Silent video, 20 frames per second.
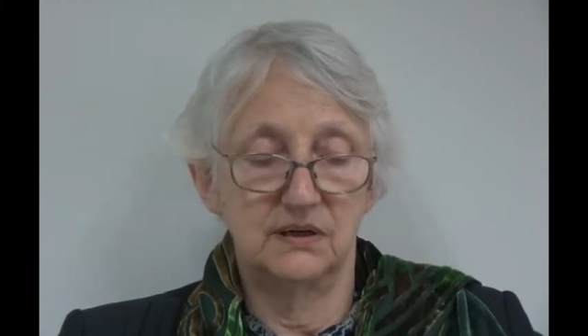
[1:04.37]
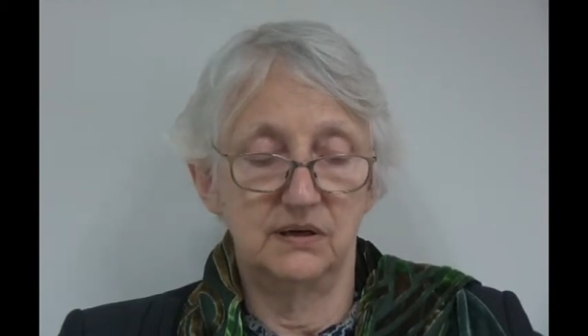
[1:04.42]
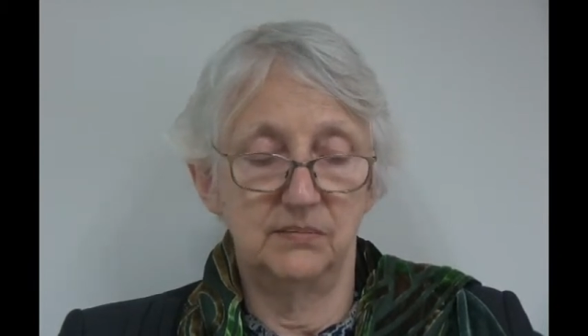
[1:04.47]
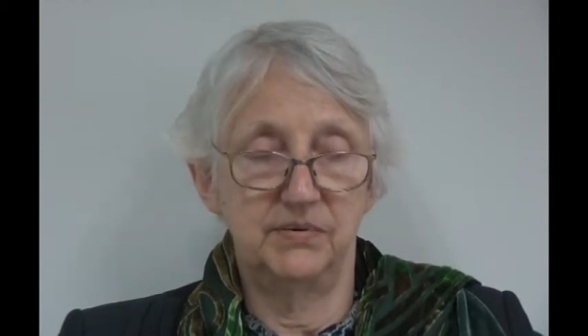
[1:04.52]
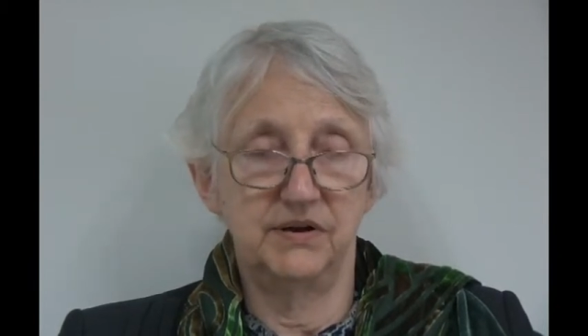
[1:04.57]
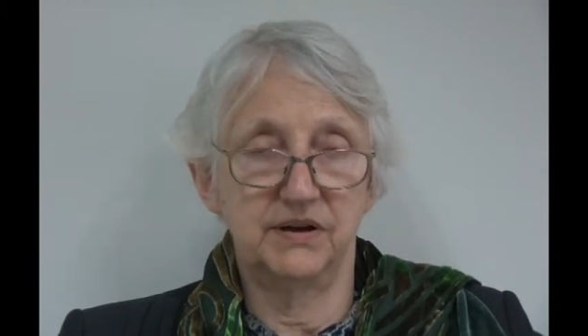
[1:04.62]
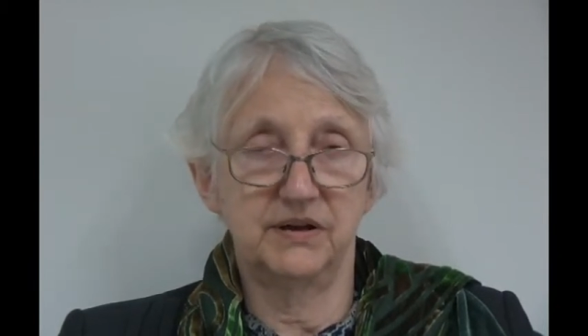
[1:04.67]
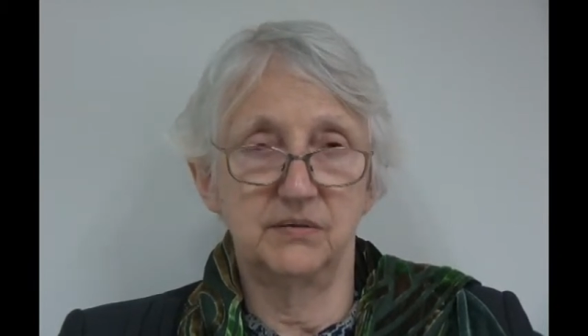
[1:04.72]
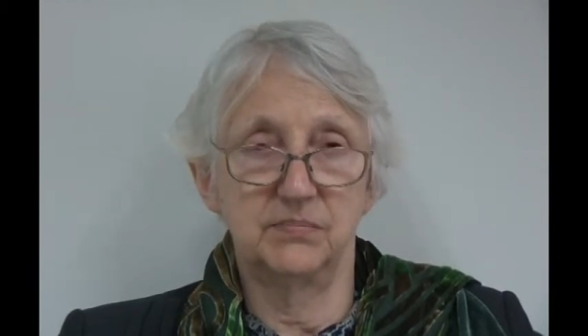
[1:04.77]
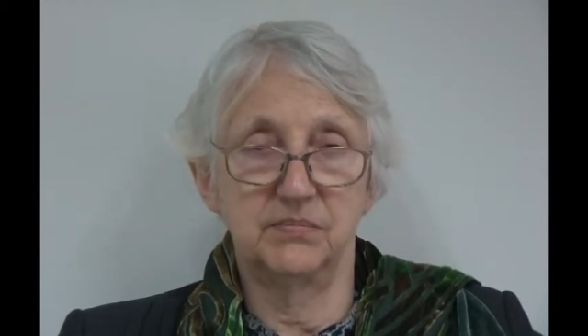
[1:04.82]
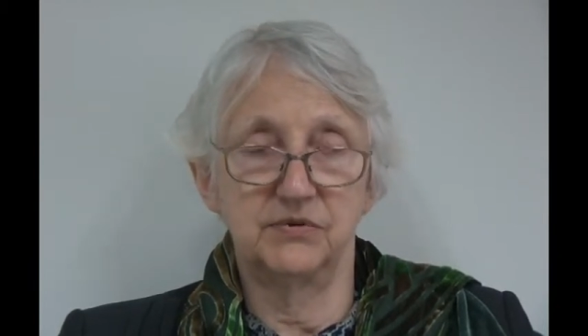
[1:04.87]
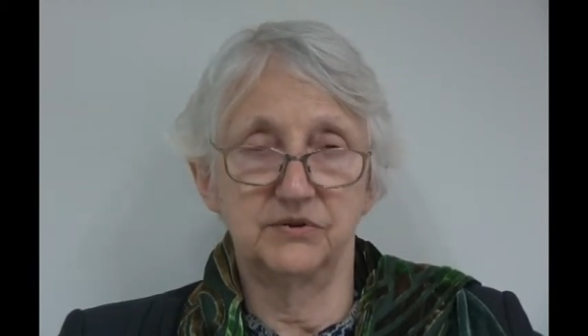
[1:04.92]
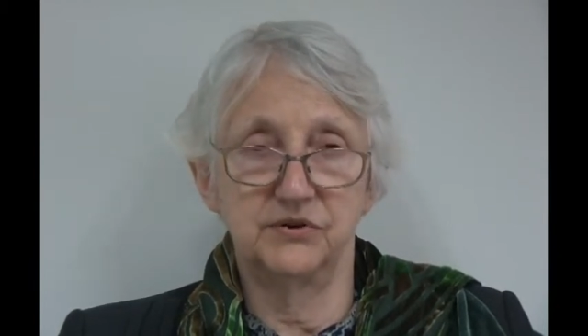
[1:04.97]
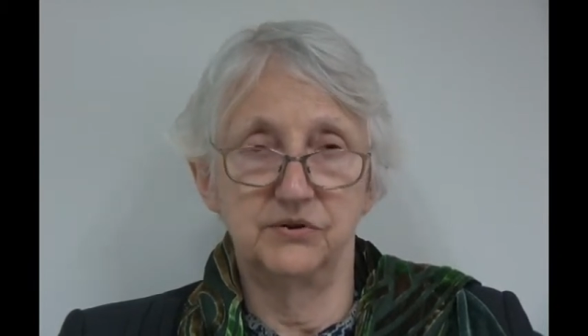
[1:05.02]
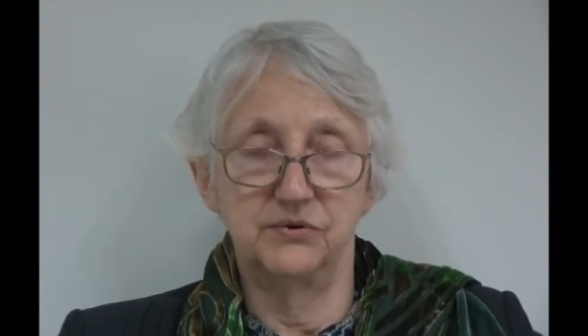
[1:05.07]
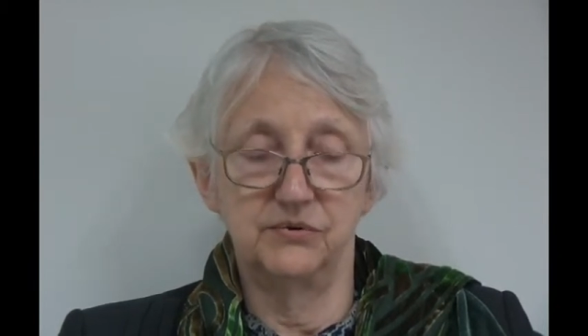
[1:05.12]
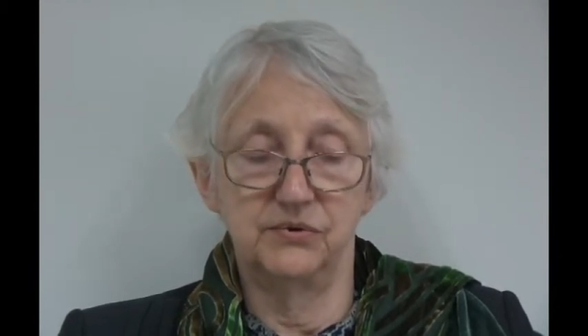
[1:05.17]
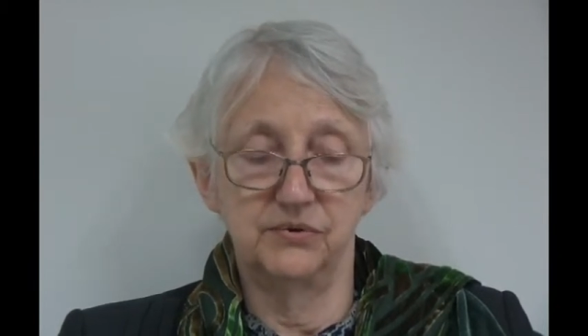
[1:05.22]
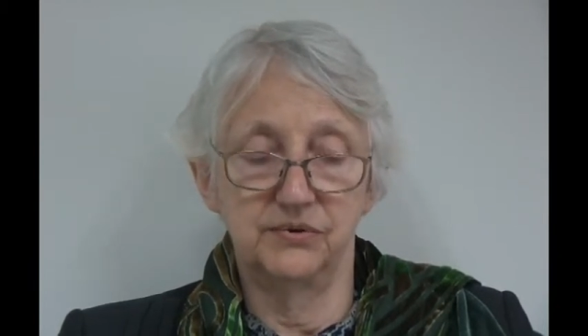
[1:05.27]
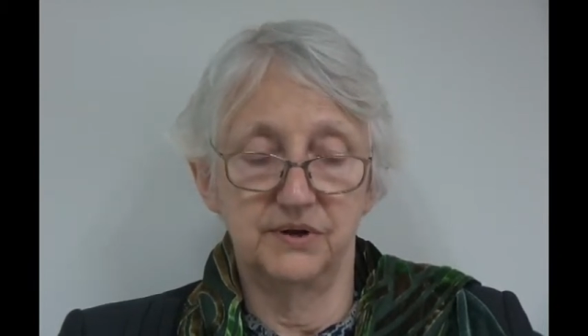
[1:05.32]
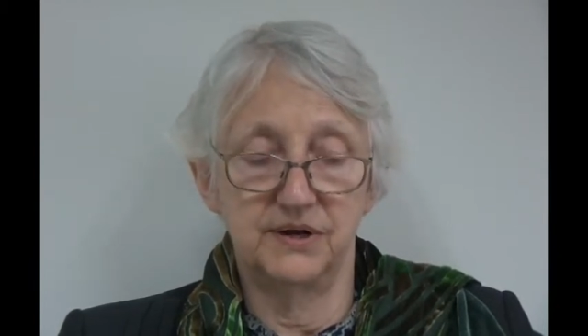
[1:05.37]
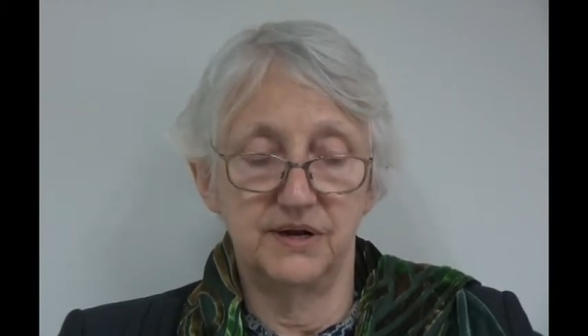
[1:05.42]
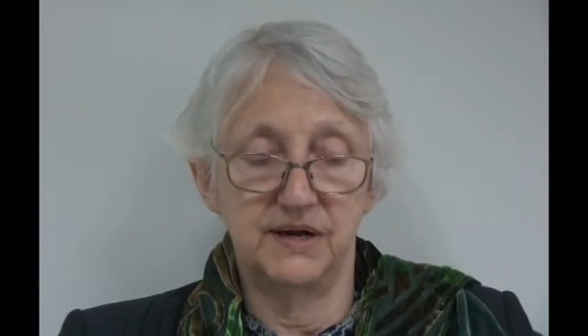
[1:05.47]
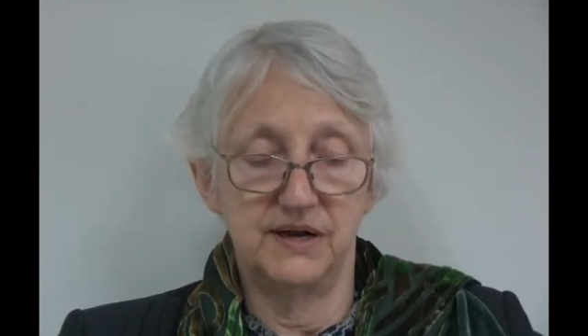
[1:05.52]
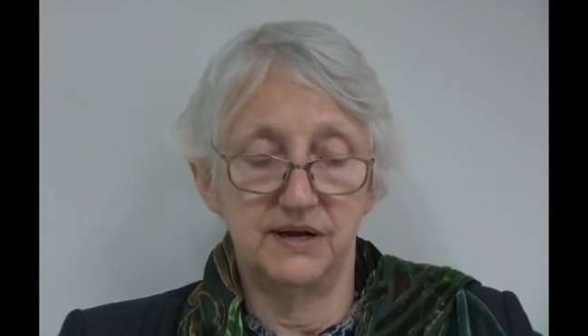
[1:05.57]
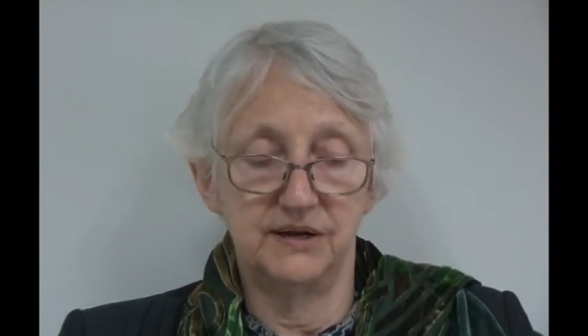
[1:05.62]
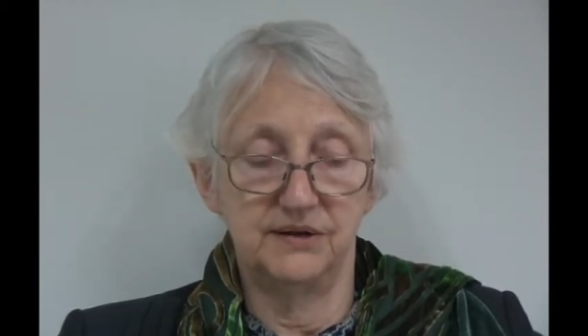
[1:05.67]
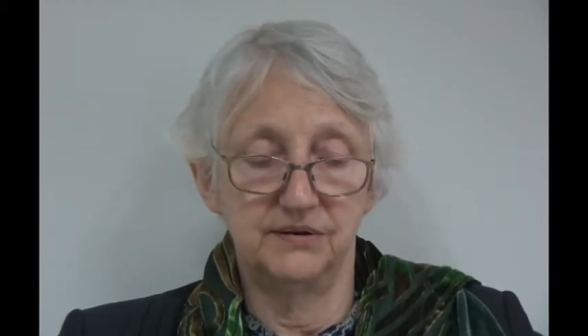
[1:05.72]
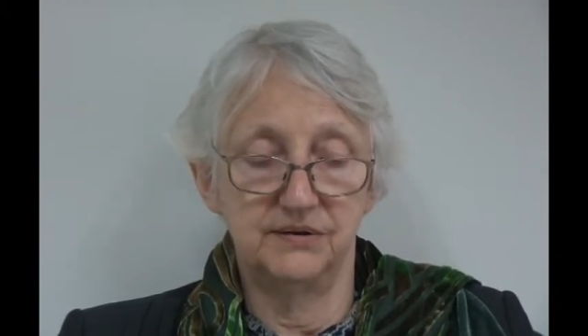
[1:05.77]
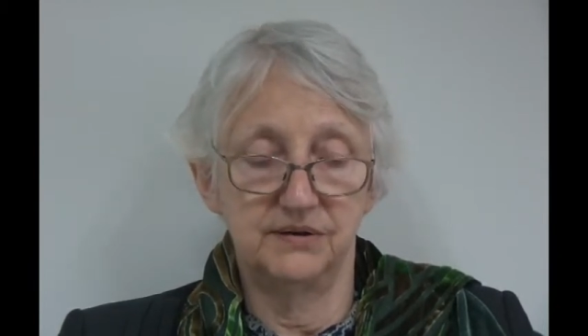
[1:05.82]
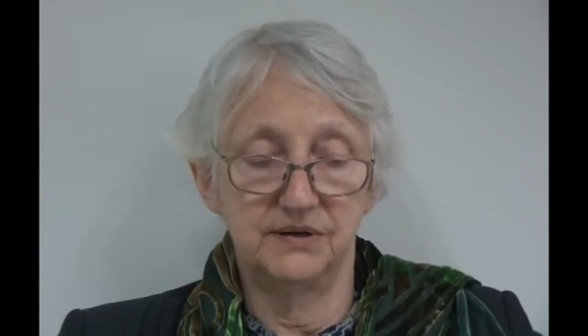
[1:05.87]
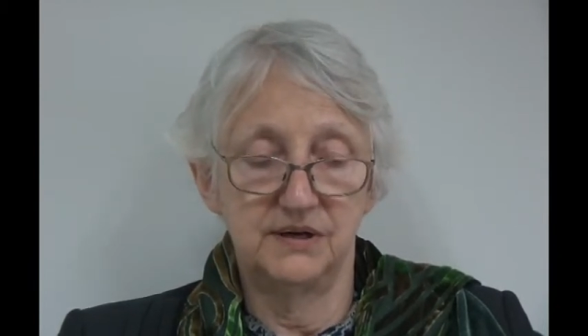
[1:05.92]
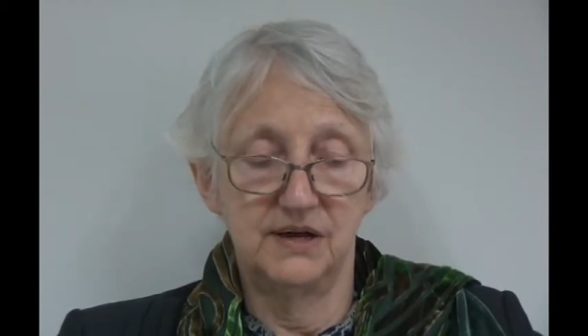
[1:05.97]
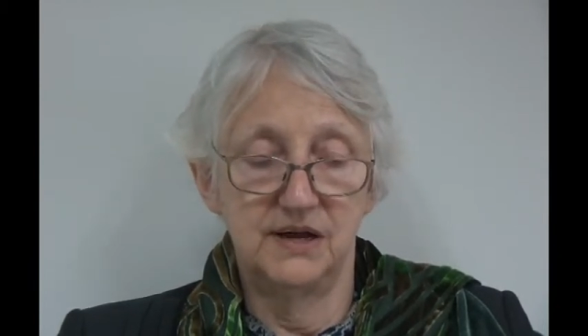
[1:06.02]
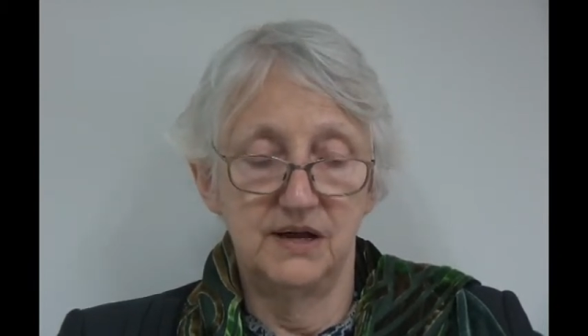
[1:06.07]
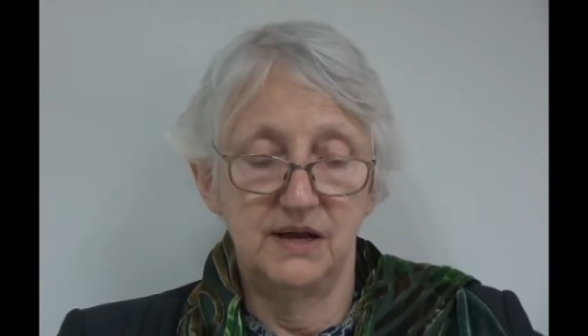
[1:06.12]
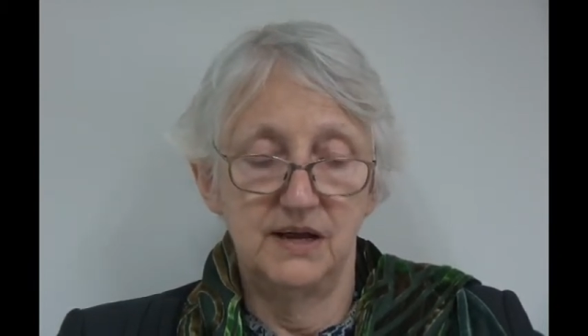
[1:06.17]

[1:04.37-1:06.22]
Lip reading: applicable to Northern Ireland,